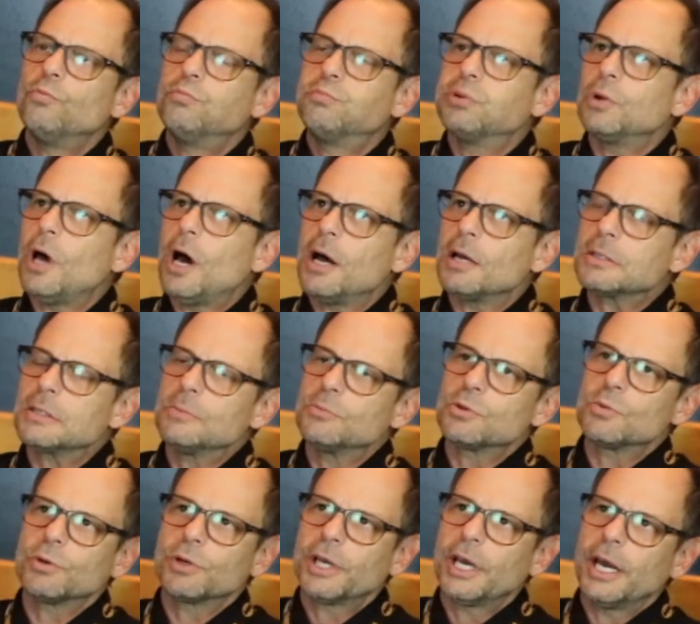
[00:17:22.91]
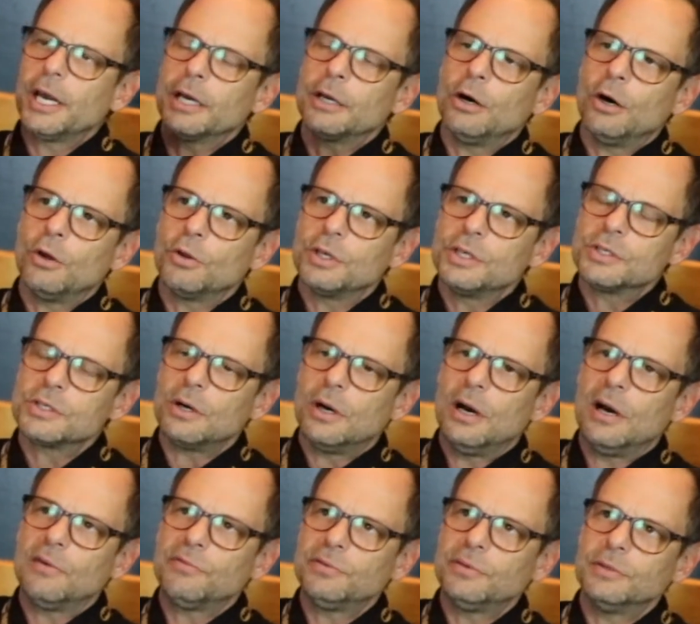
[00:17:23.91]
Blossoms were getting all these
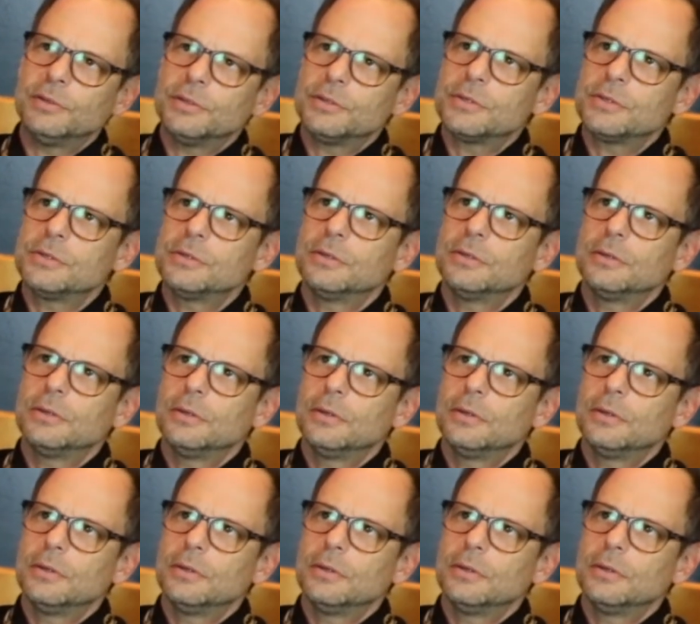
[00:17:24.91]
offers